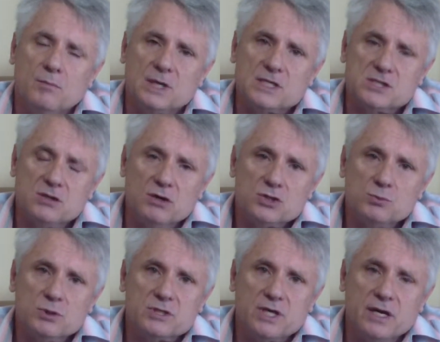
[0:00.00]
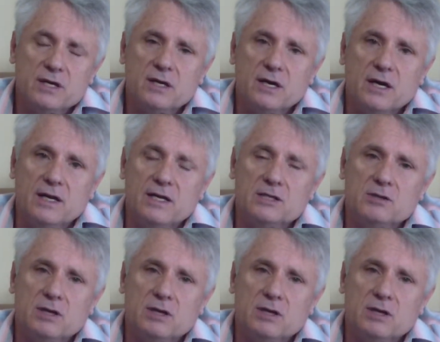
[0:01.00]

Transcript: But SARS will take an